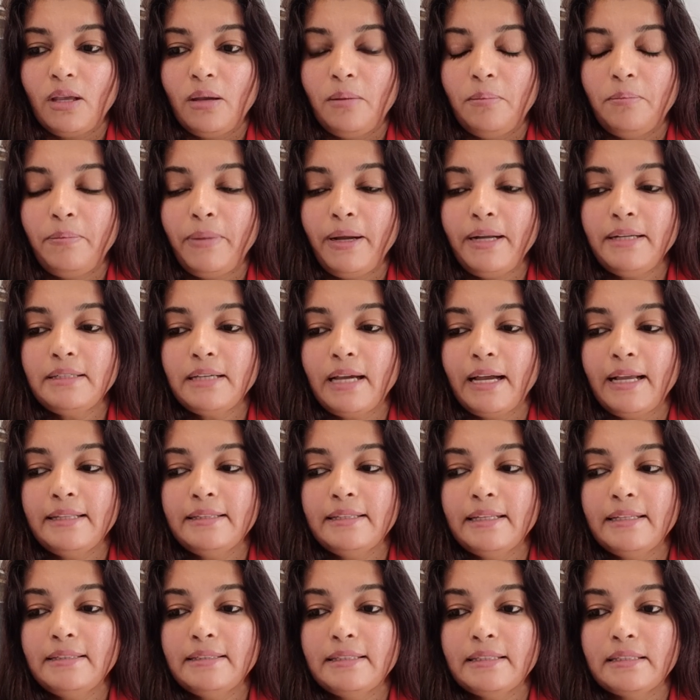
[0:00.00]
But and
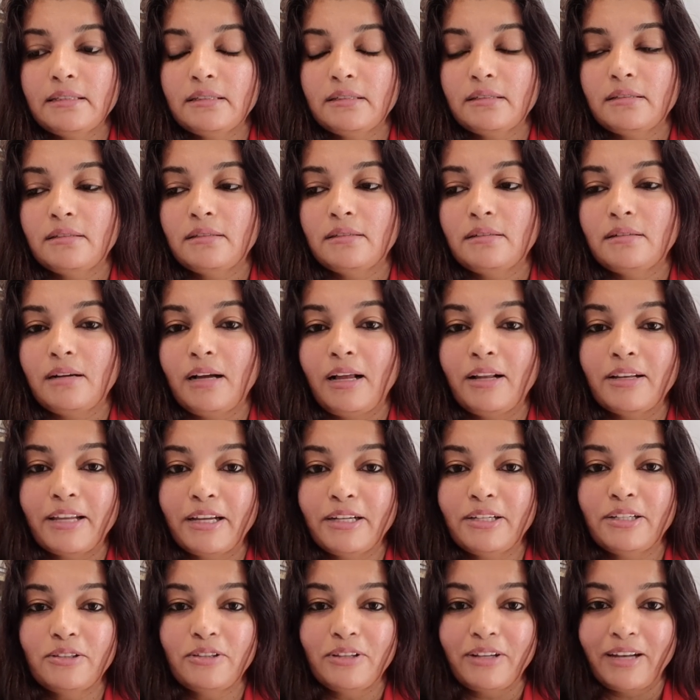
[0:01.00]
then I'll
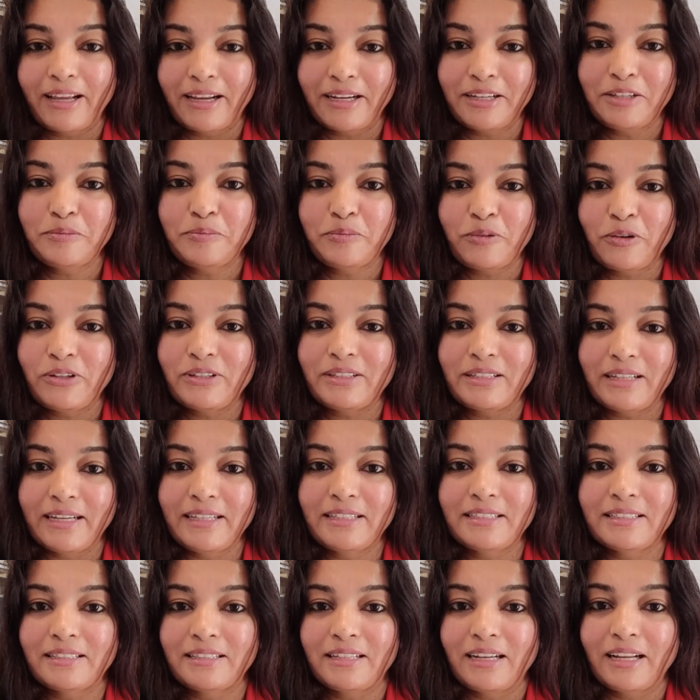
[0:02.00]
get to the negative point
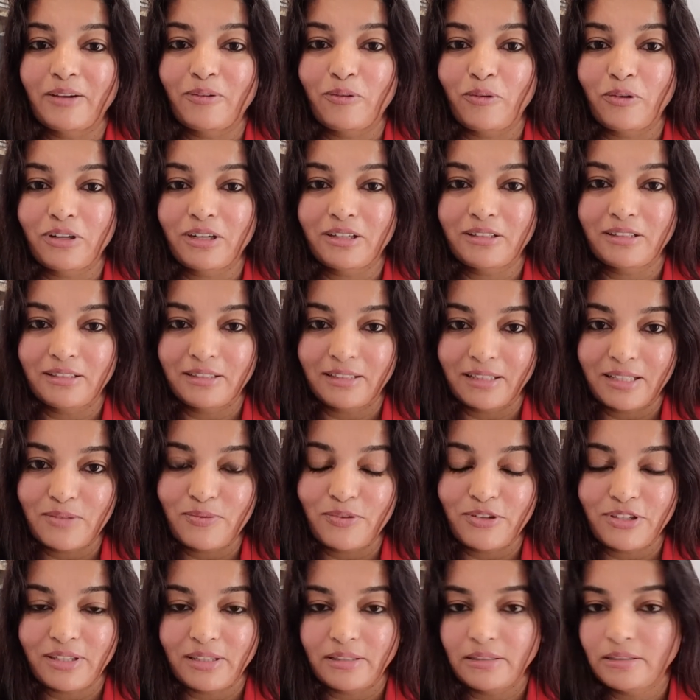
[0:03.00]
later, like what are the things
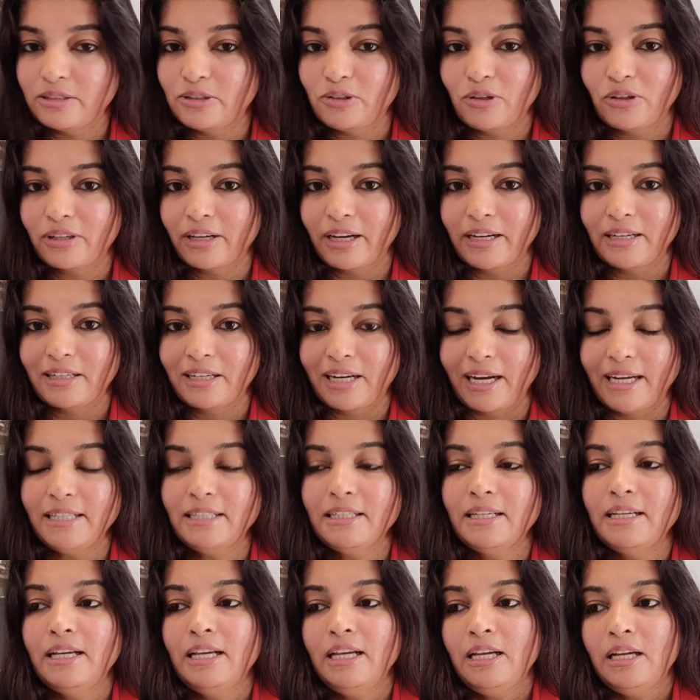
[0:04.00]
which they did not get right.
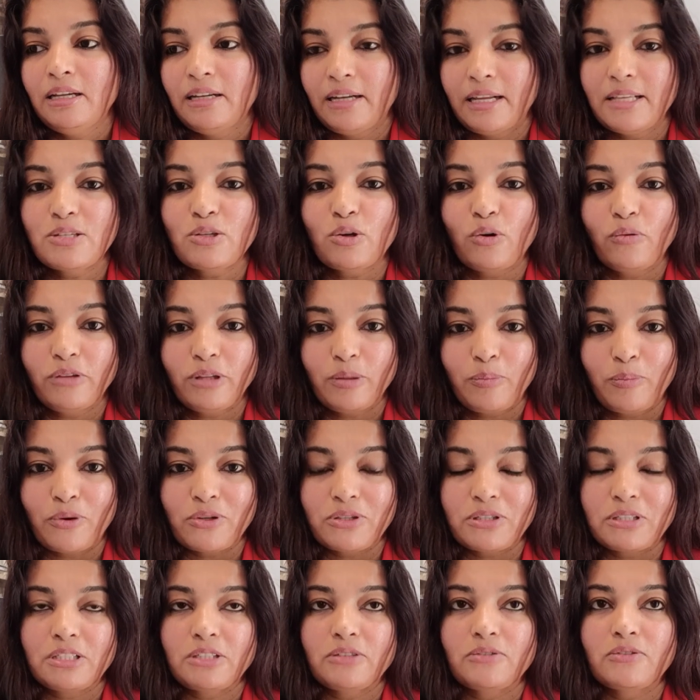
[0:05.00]
Let's go with the
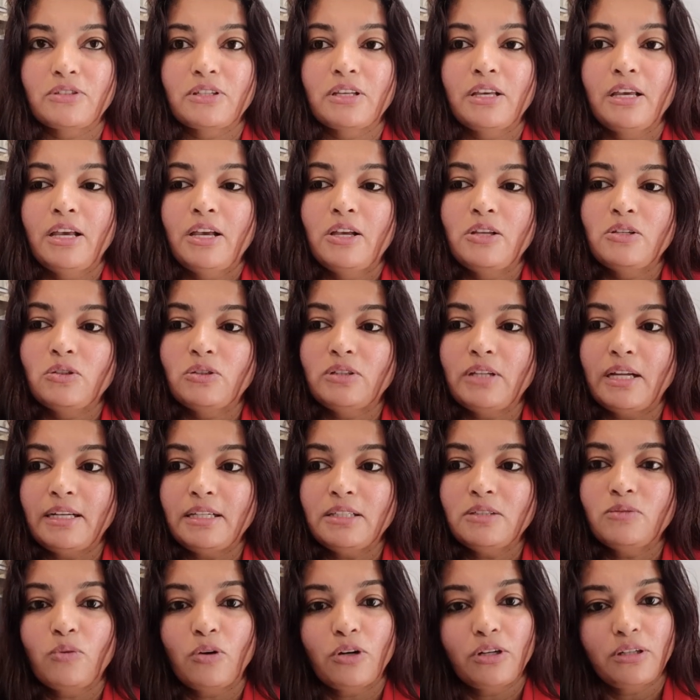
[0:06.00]
positives. So that
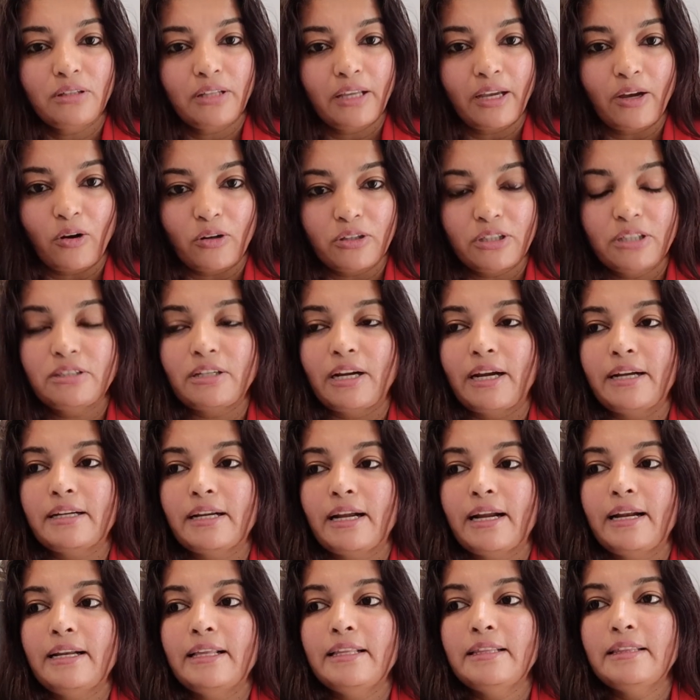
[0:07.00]
is what they got it right.
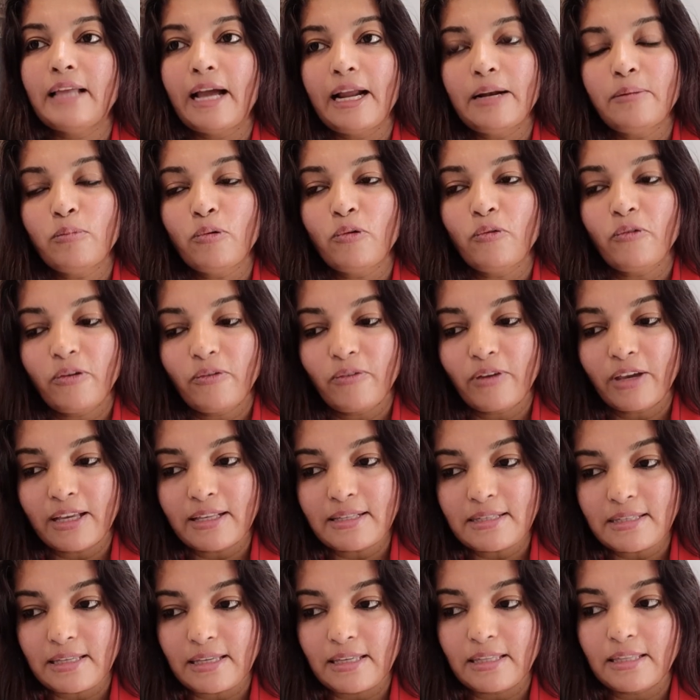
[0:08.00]
And in that movie we can
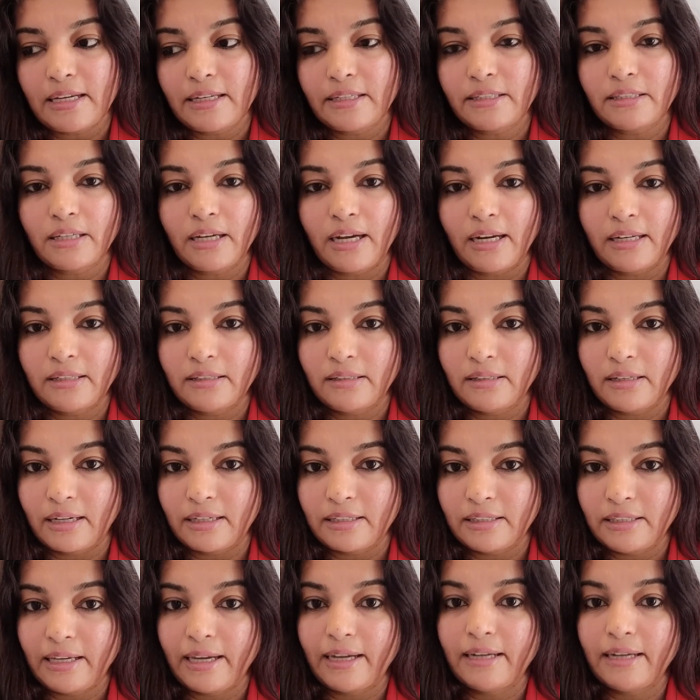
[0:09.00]
see that at the